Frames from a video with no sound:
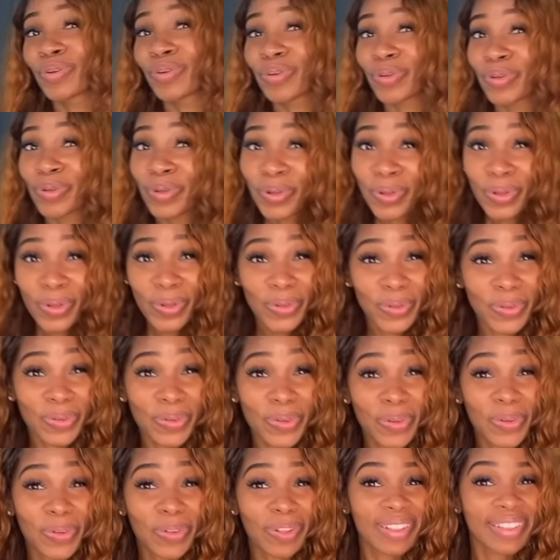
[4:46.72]

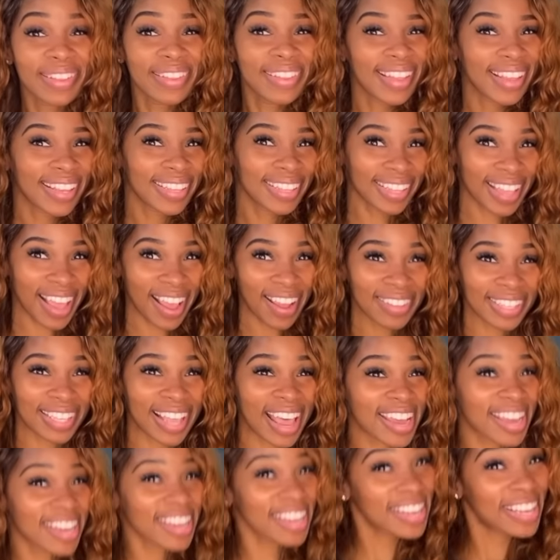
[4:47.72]
Ooh, this sounds
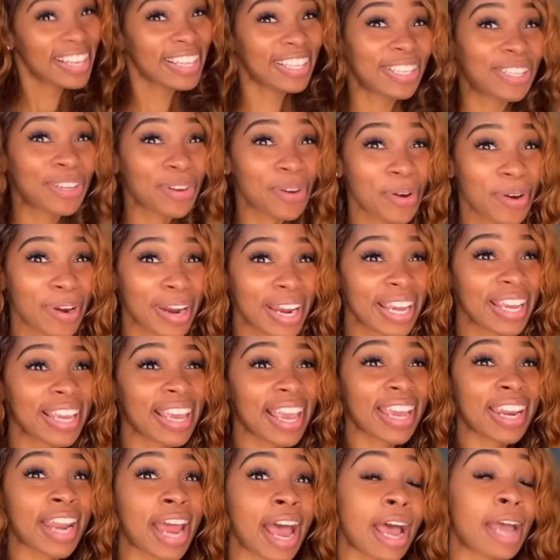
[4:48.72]
like a good story.
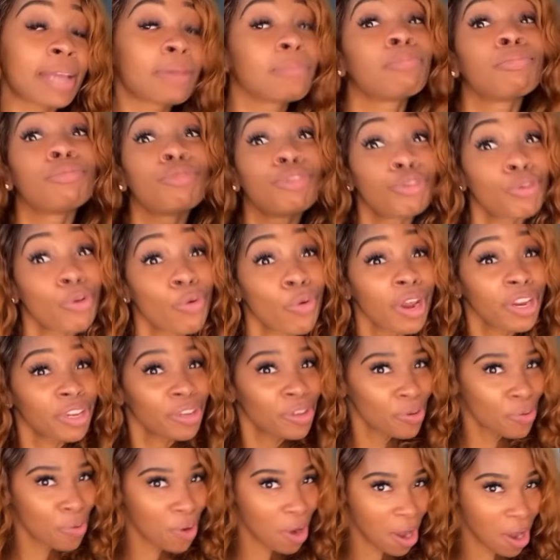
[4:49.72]
Can I join
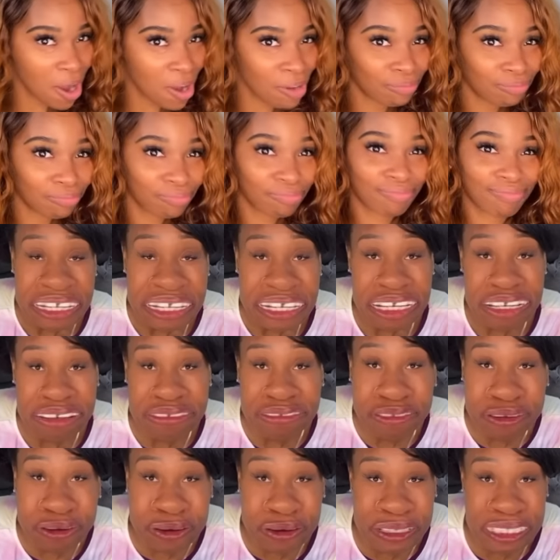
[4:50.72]
you all?
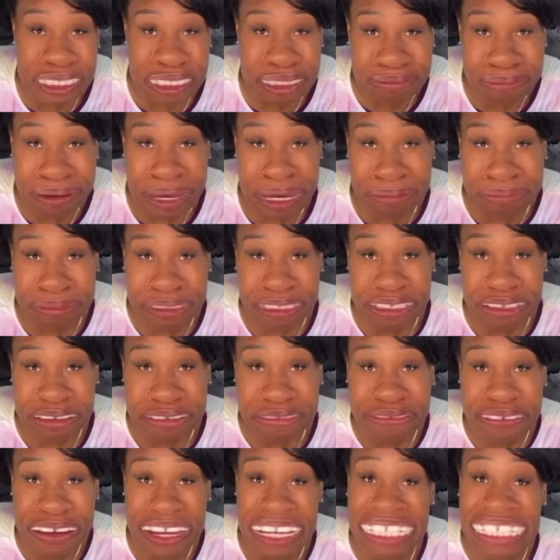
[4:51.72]
Of course, Mama.
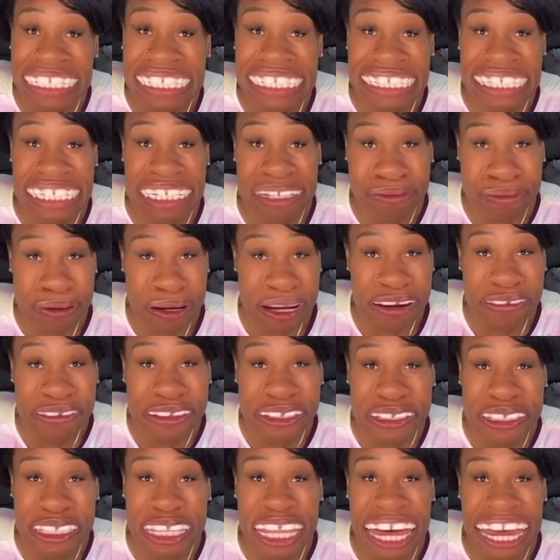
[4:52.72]
Find a seat wherever
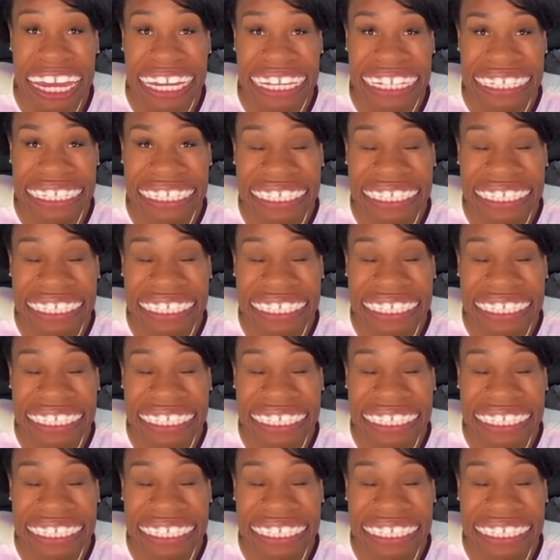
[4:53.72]
you like.